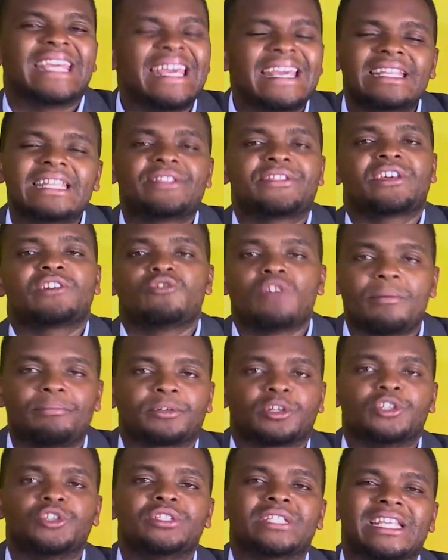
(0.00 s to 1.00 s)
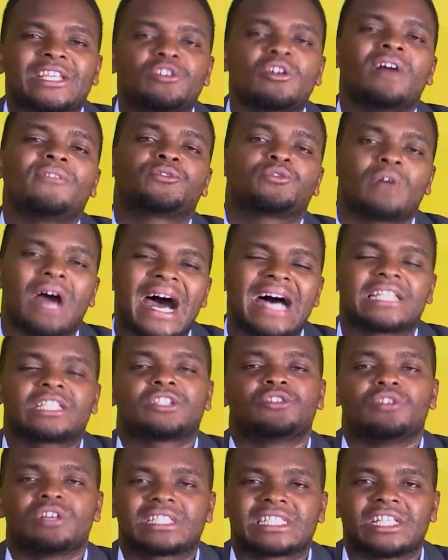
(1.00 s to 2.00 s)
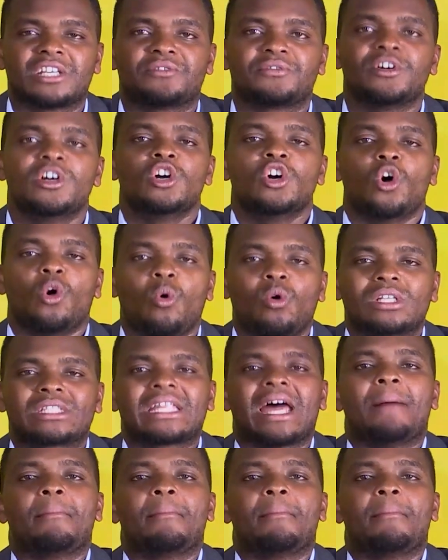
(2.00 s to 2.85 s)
anything you are producing. You have to ask yourself, what